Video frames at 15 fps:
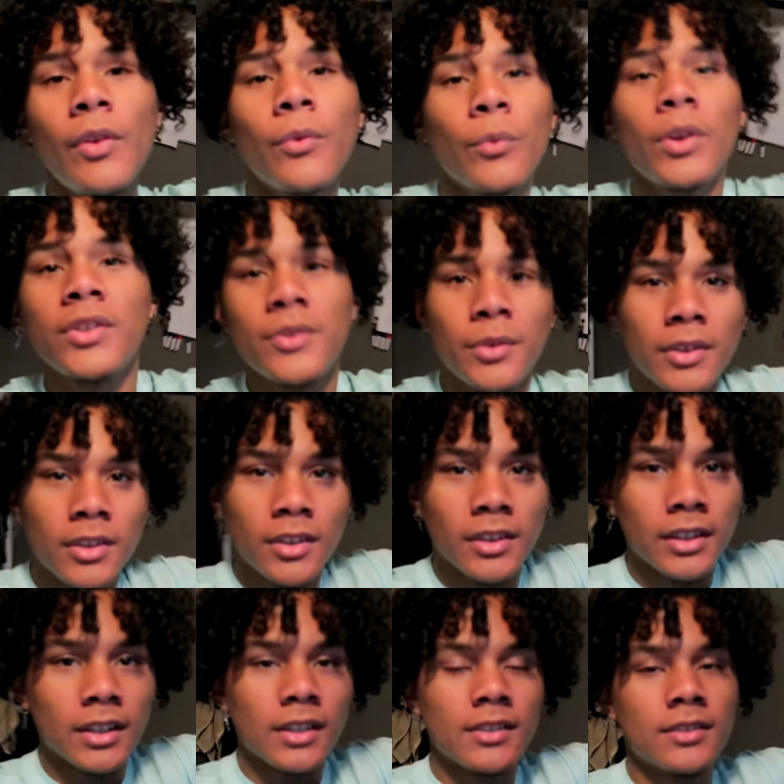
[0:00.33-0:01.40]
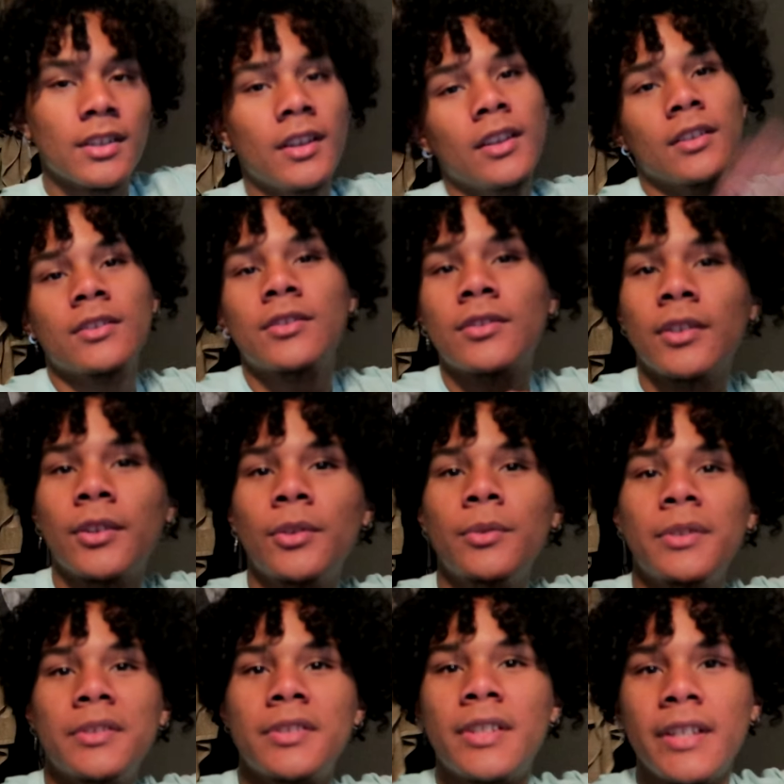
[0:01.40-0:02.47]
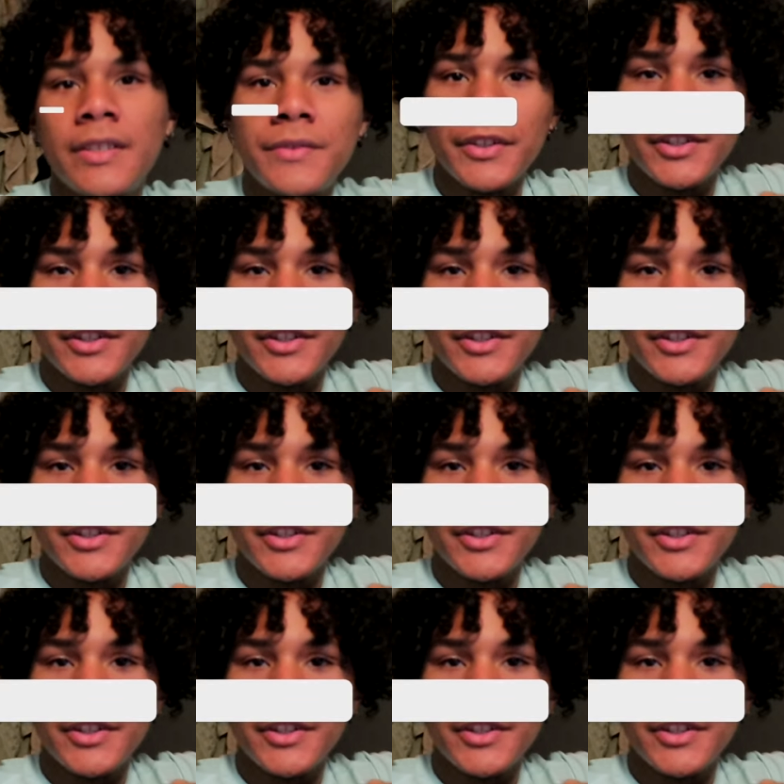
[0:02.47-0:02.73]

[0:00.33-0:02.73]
what's going on guys so in today's